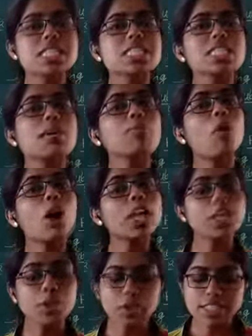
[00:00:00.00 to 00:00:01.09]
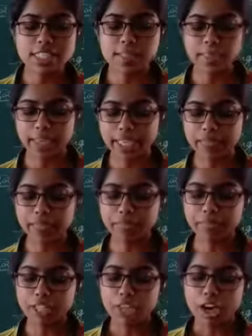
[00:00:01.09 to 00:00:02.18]
the molecules become
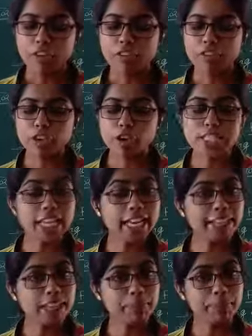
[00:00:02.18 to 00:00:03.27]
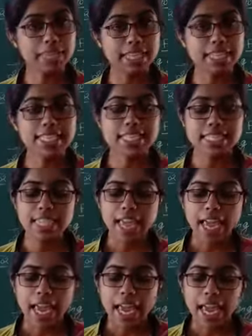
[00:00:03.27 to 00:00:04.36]
frozen in the place
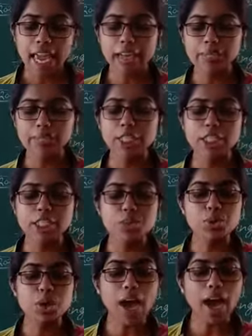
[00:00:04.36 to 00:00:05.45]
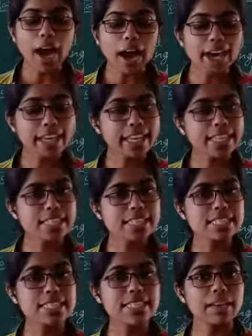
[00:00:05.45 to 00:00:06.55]
and begin to arrange
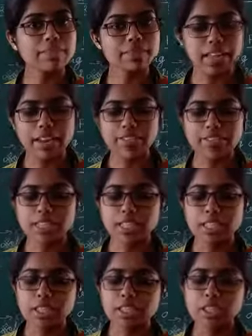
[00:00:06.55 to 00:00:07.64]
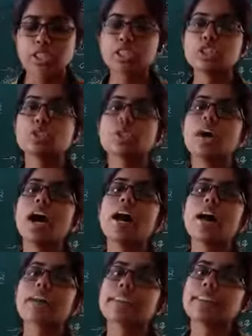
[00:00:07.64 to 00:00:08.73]
themselves into
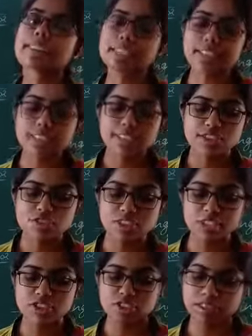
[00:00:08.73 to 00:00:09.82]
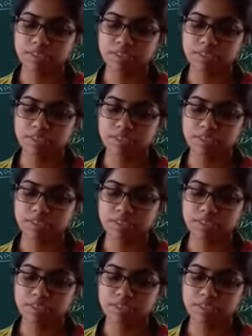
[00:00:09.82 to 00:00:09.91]
a rigid structure.